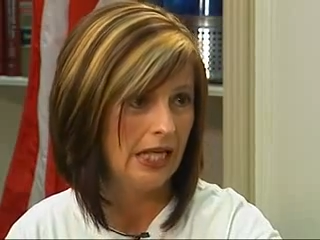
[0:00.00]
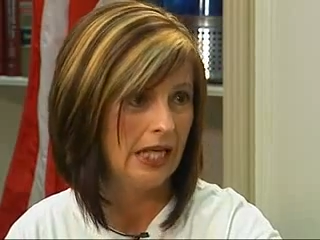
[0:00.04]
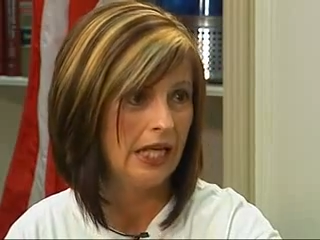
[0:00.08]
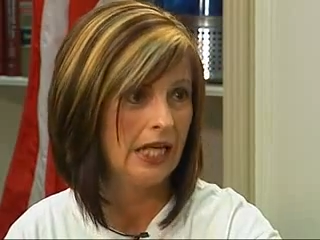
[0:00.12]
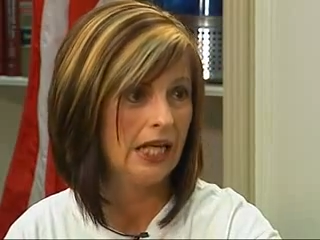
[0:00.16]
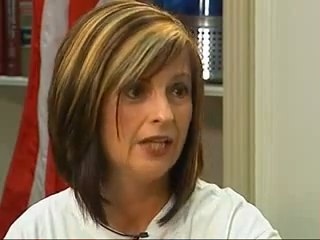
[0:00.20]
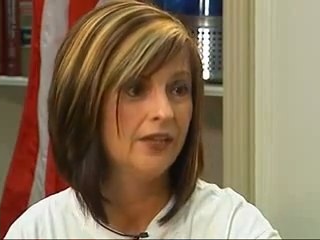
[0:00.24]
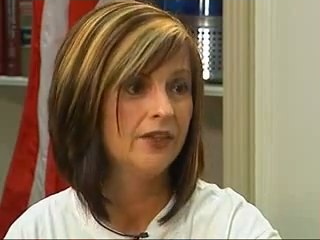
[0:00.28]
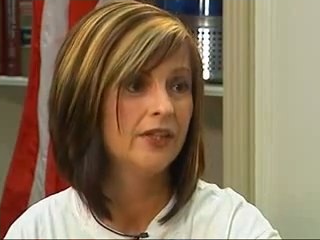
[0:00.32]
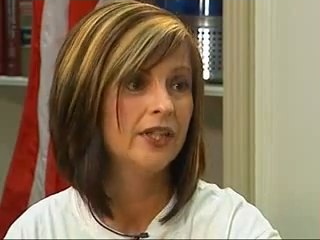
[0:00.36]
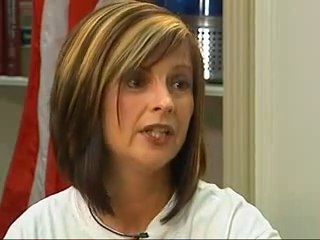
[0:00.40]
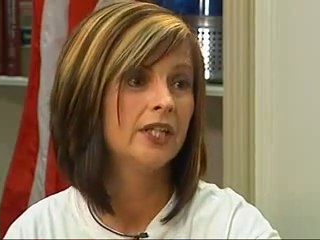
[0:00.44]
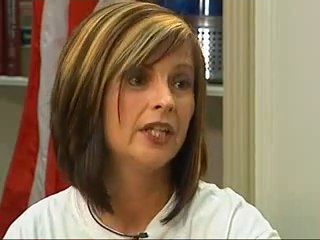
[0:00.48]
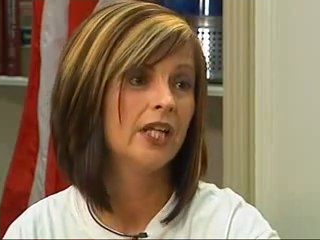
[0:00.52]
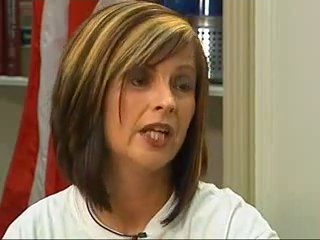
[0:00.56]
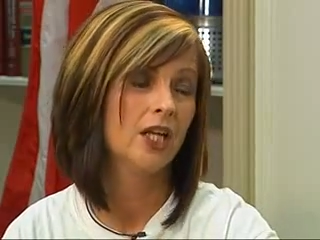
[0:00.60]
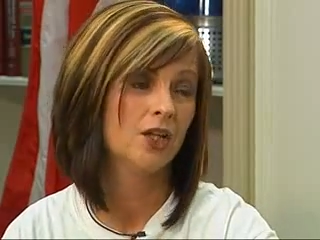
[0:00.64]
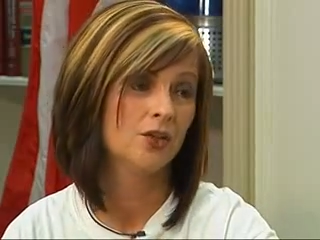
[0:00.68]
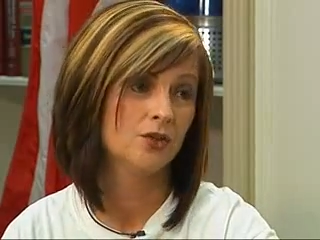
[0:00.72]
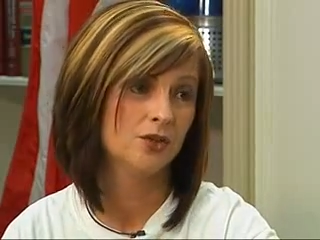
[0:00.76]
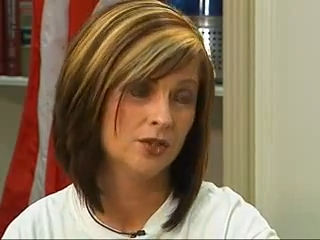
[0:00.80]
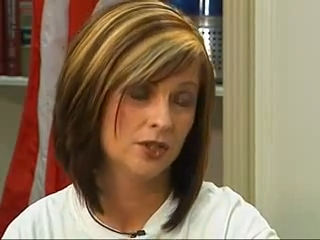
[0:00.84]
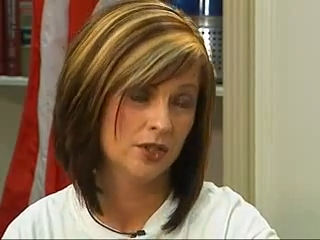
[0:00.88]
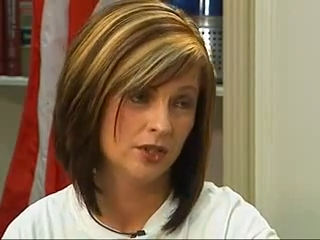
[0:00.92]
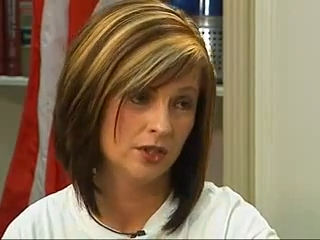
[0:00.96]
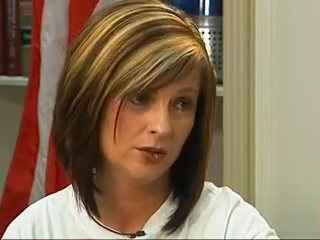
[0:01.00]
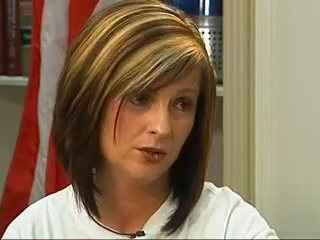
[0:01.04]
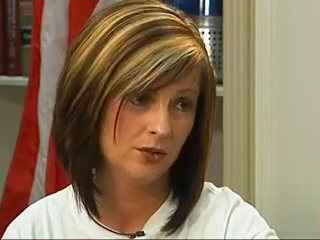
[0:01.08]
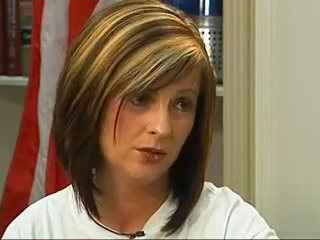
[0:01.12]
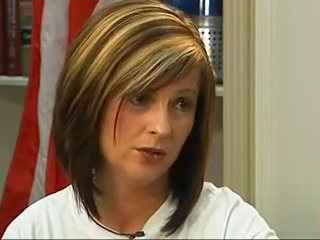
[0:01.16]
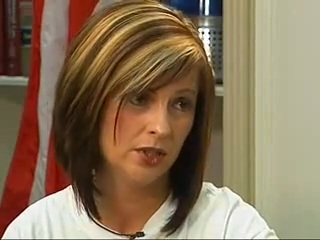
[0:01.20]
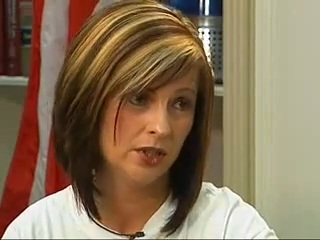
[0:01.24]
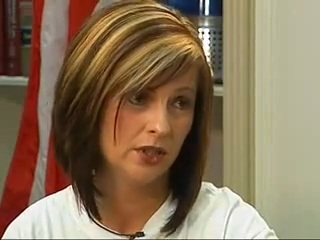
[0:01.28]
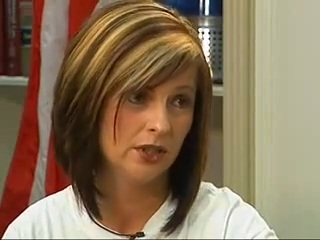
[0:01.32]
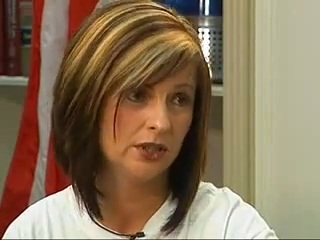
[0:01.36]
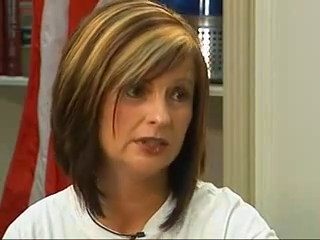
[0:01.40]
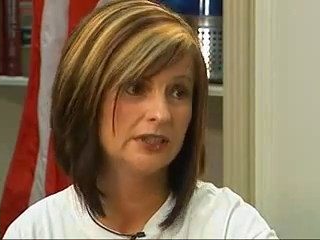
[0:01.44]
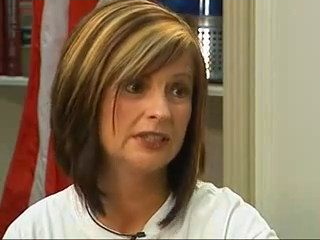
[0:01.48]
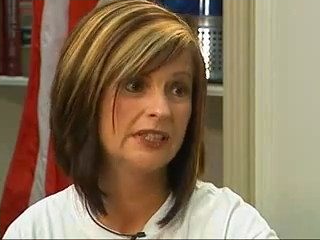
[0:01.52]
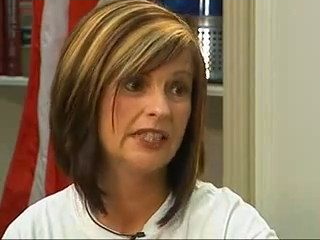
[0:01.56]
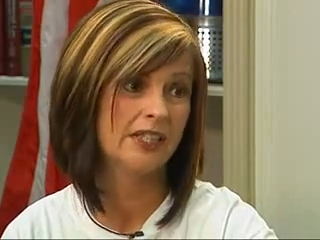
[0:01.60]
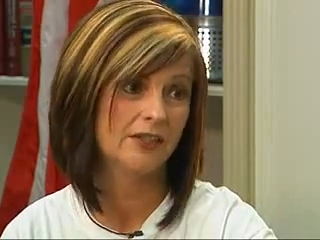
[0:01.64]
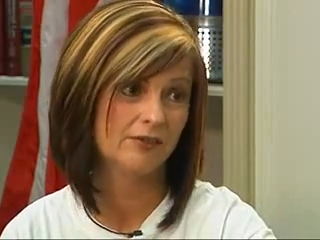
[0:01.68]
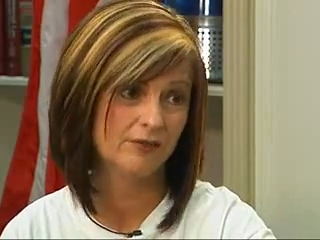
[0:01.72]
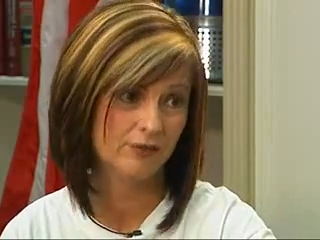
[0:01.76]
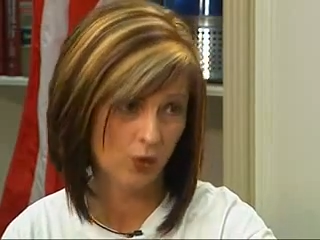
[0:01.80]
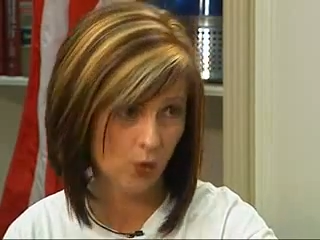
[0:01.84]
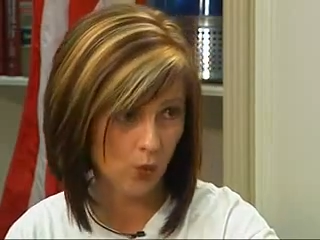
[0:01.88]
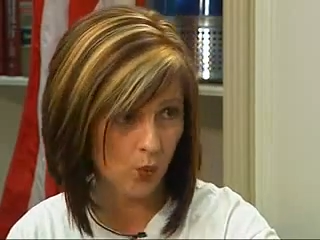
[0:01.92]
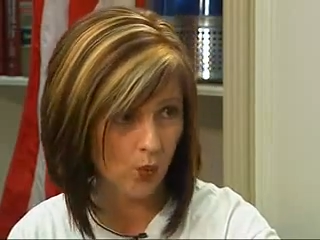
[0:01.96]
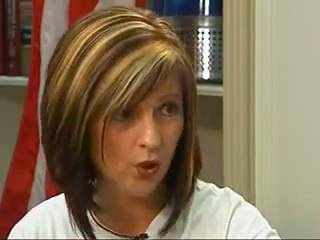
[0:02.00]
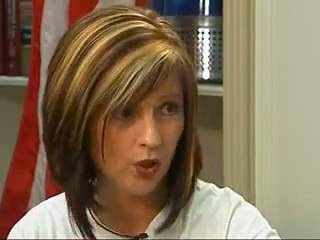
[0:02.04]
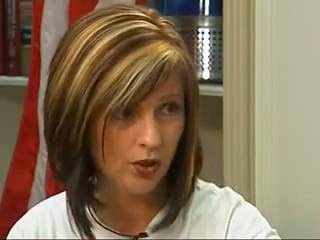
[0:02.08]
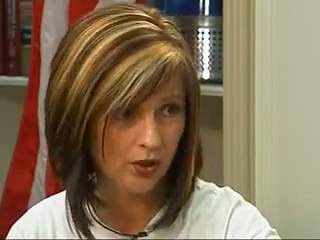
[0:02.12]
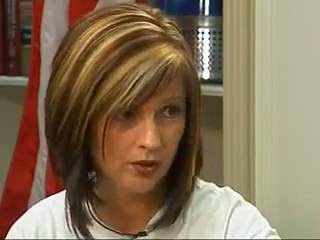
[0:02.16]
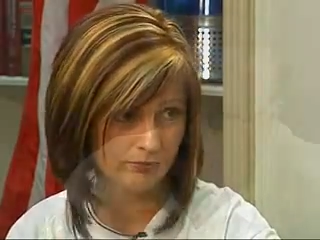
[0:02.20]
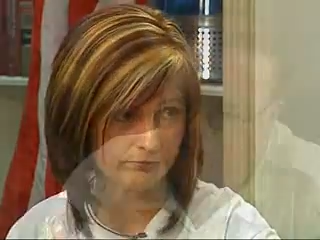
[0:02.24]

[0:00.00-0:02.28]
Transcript: and then it goes to the Senate floor.